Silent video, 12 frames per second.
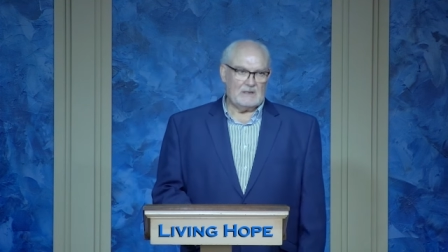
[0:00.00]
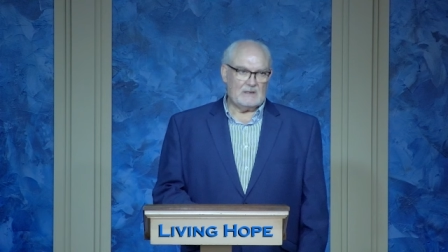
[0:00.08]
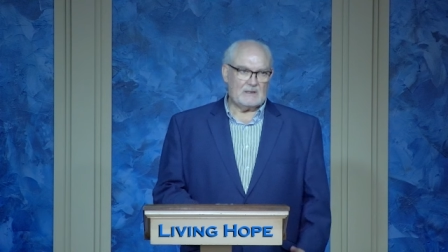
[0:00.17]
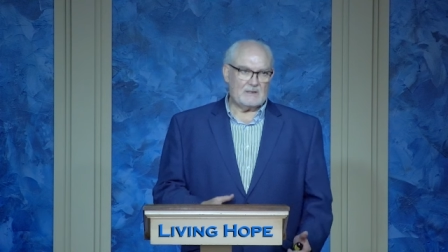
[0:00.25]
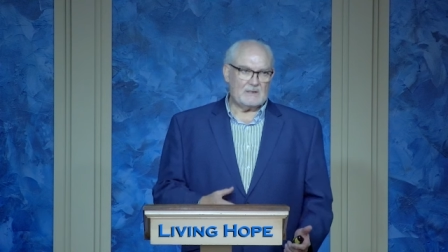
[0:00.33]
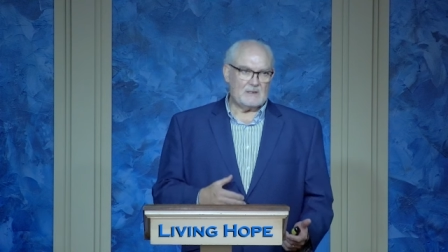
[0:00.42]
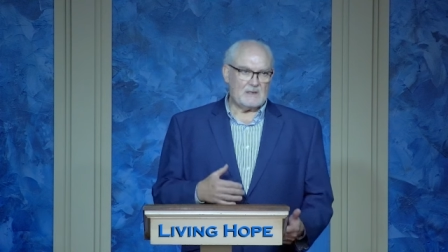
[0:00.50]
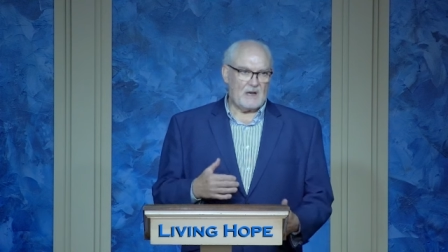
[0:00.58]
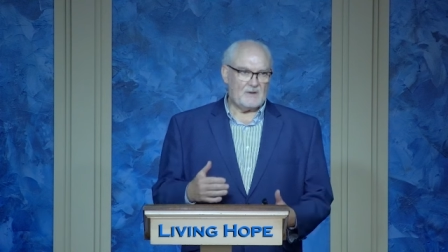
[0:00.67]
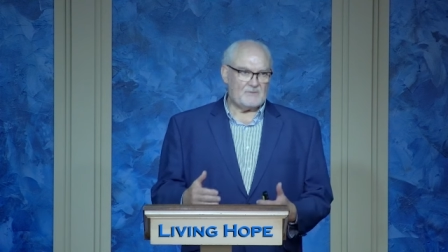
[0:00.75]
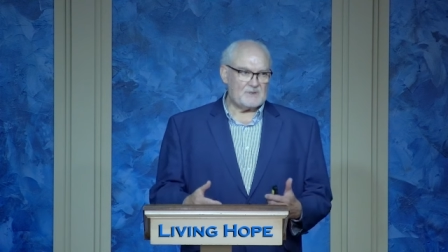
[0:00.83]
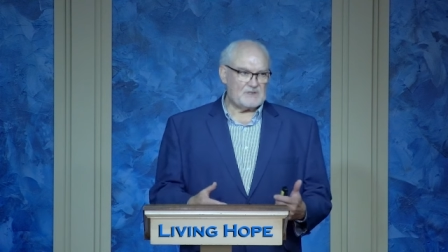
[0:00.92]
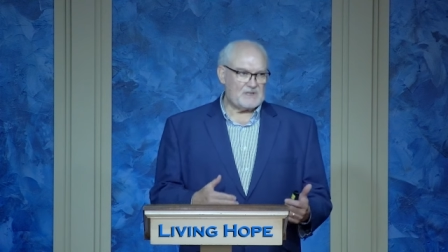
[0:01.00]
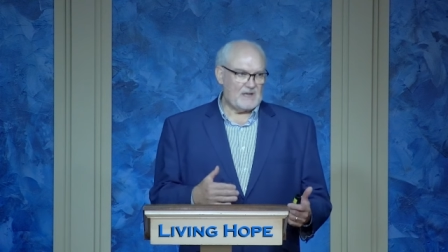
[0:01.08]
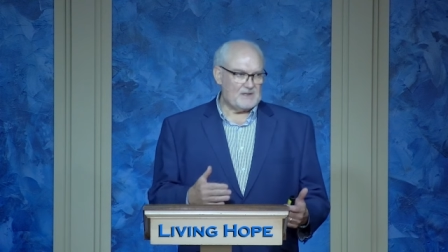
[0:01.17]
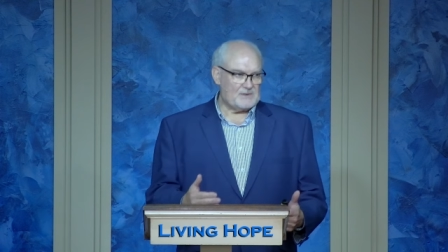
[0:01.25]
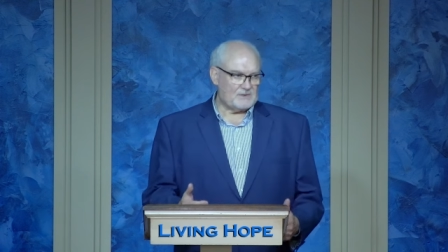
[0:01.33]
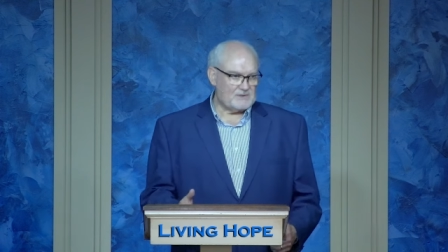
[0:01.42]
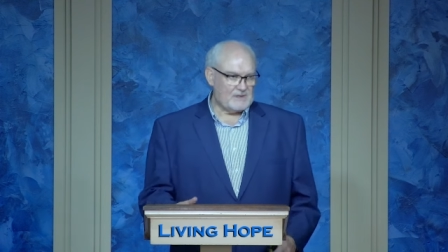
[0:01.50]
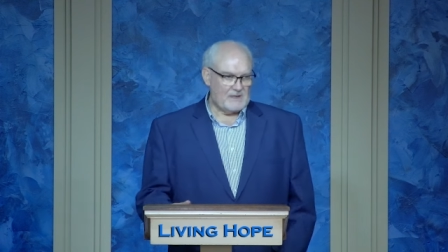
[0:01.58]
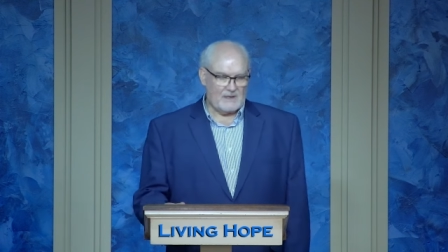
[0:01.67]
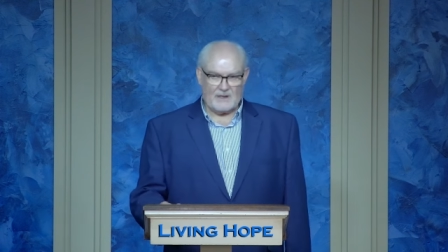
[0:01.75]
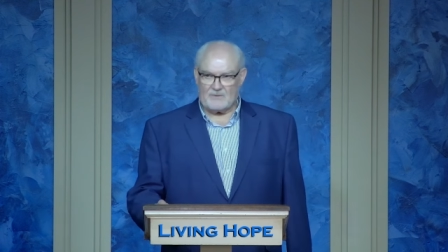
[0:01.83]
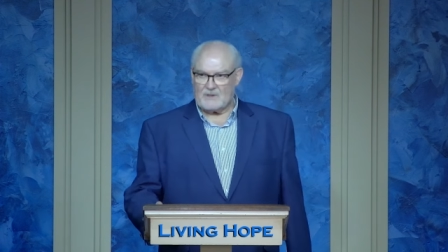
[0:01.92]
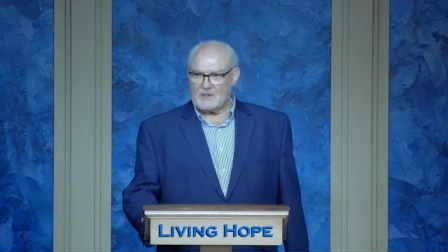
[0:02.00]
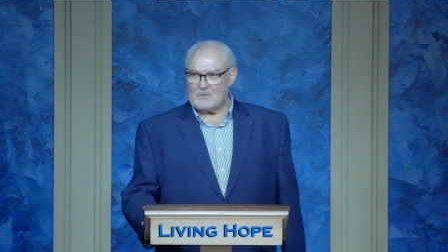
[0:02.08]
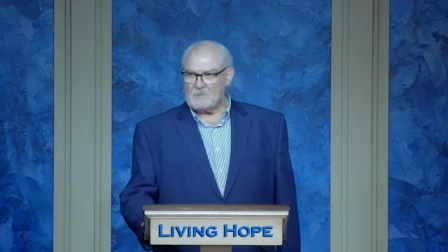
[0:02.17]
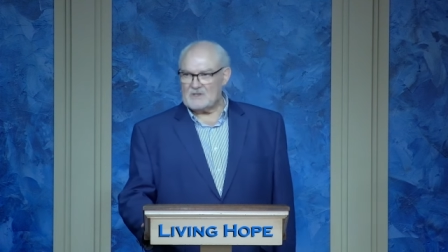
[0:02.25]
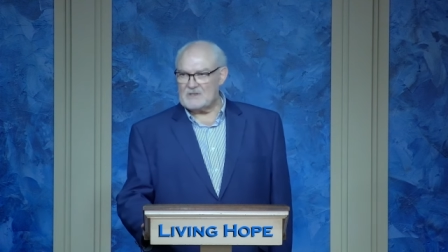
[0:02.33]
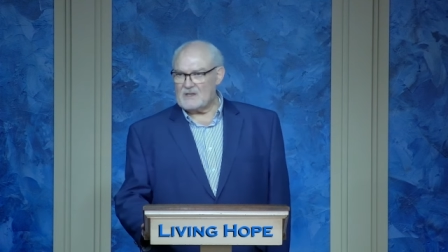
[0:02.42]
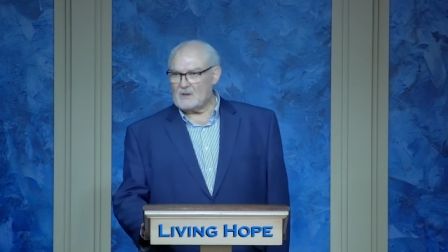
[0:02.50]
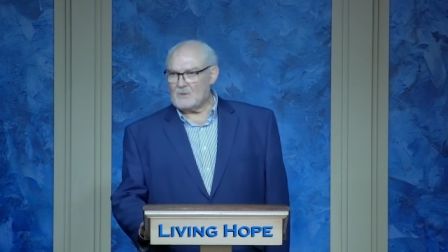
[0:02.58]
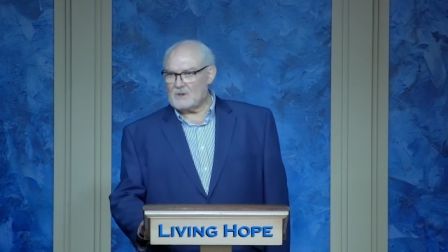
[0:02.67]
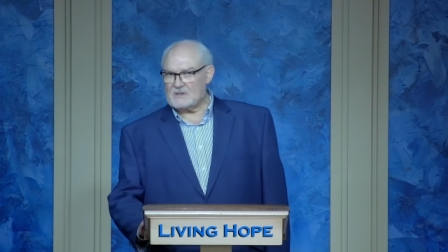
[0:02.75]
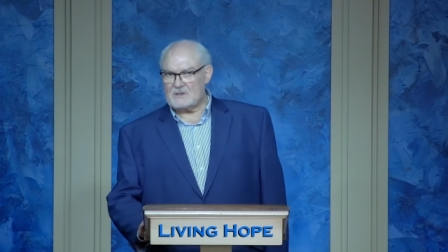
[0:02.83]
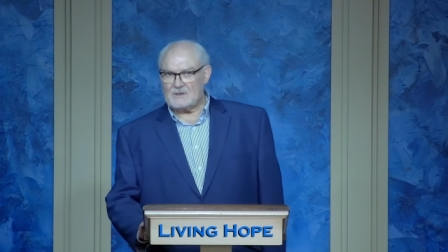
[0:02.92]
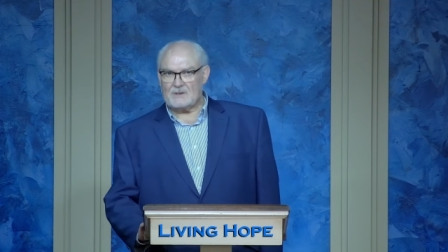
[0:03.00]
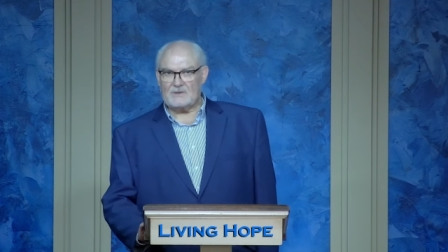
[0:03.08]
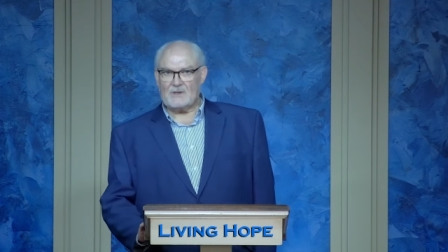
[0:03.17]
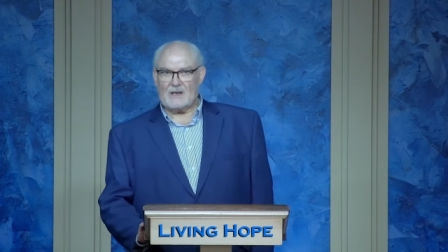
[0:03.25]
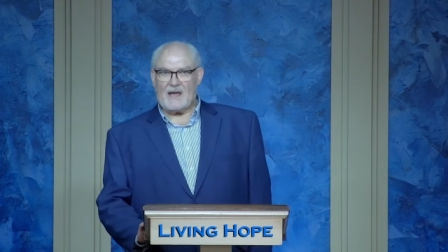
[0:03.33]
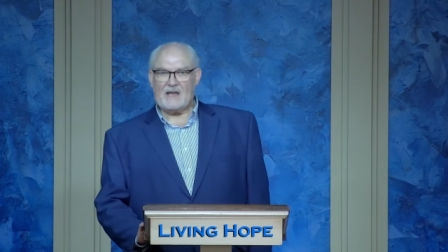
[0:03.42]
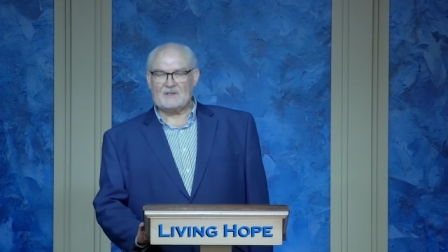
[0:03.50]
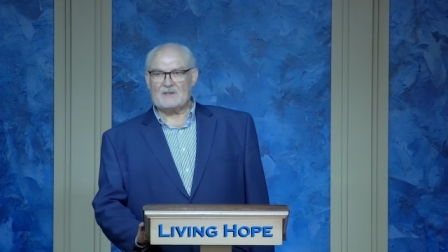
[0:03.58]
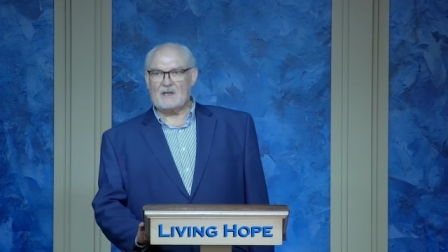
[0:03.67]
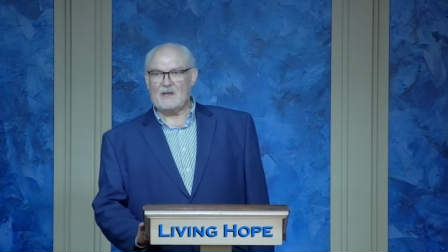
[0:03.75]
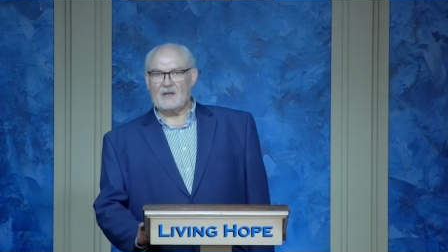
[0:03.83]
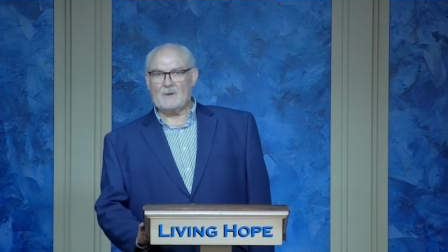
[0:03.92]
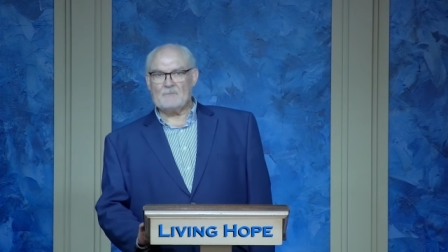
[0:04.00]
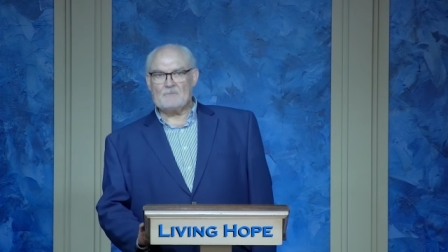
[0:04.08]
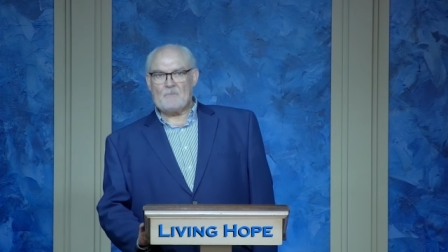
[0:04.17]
The conference schedules can get really busy, and it wasn't until the last day